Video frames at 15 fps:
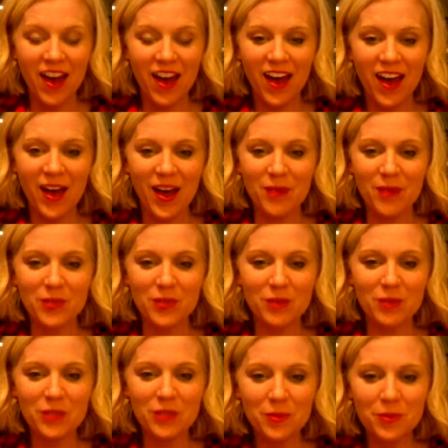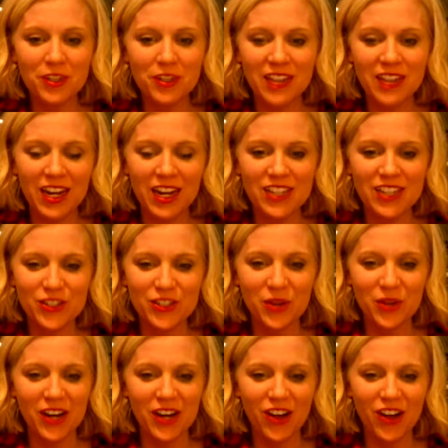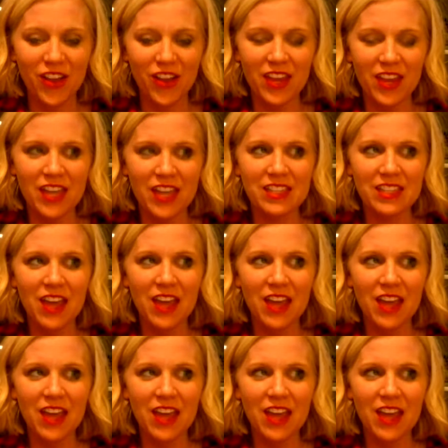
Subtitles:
So I'm super excited to train on this.